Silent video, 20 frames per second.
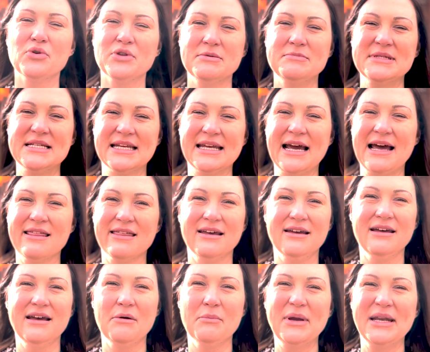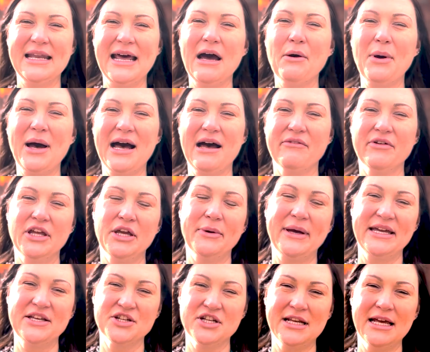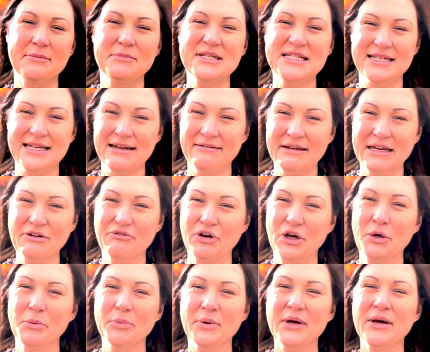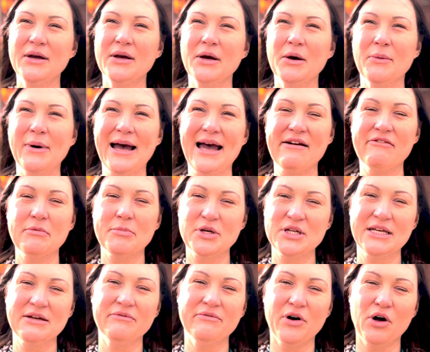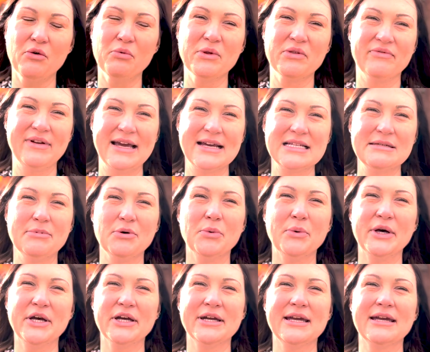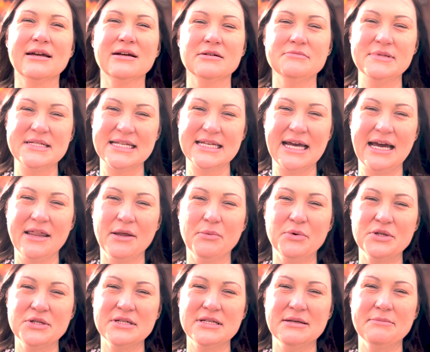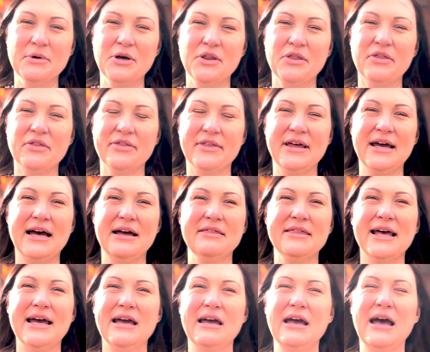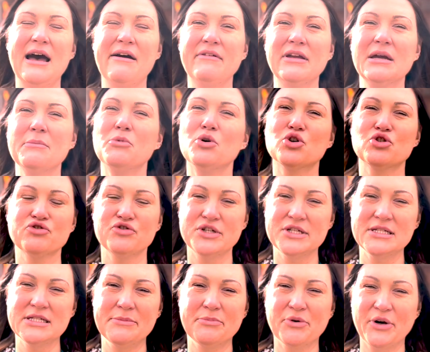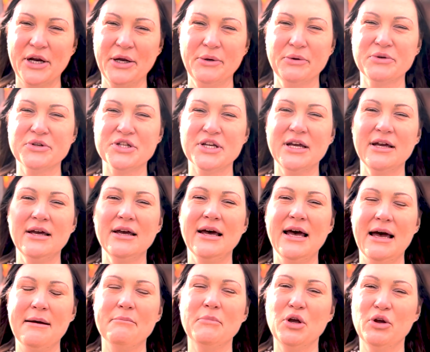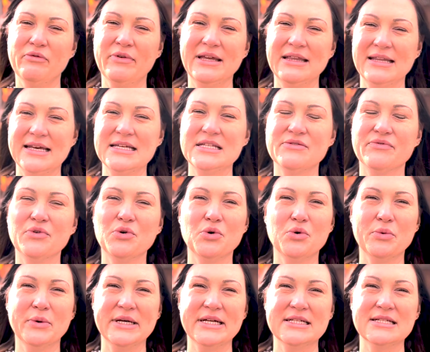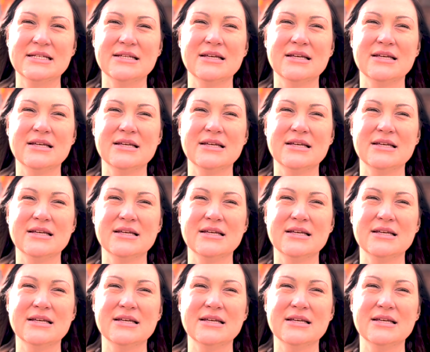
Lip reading: them together, and we now have a UH&M steering group where everybody involved with flexible working comes together once a month and they're having a more trust approach at moving this forward.